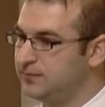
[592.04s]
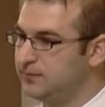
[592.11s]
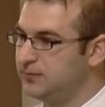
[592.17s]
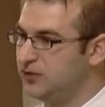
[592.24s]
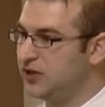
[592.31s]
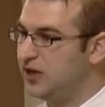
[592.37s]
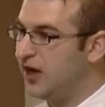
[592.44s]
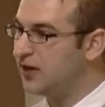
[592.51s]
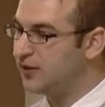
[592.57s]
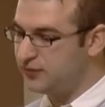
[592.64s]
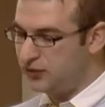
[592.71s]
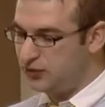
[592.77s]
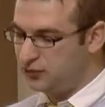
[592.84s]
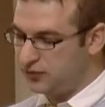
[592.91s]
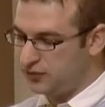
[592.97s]
the God of
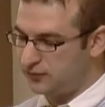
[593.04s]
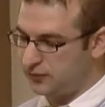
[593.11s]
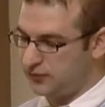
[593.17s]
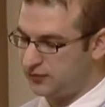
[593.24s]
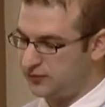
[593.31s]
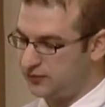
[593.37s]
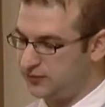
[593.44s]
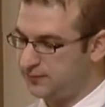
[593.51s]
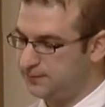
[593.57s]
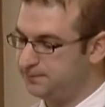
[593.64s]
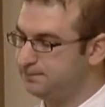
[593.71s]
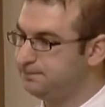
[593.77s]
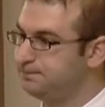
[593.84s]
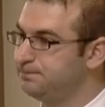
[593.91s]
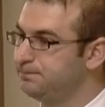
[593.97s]
the universe.
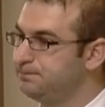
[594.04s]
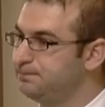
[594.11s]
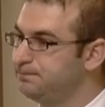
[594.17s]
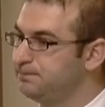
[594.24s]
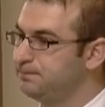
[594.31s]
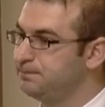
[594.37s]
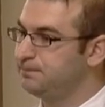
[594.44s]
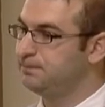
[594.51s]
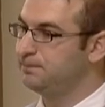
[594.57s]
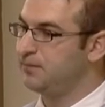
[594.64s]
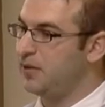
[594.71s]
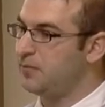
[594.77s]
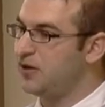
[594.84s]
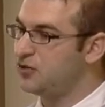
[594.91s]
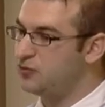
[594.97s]

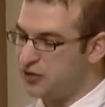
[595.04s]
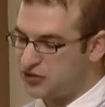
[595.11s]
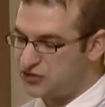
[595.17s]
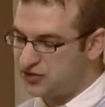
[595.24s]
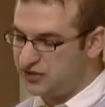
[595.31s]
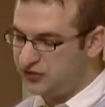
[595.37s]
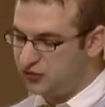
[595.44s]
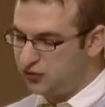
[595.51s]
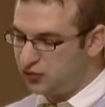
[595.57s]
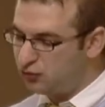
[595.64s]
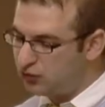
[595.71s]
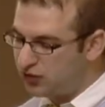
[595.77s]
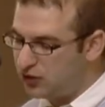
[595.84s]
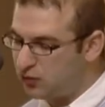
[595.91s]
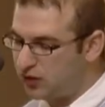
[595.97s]
And my question is do you
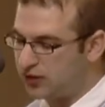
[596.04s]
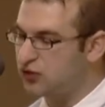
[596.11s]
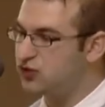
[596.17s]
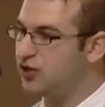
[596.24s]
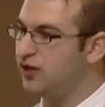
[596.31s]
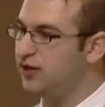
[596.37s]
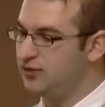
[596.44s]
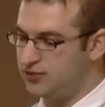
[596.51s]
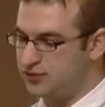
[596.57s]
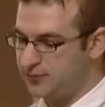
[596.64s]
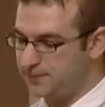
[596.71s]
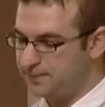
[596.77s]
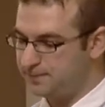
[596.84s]
really want to change?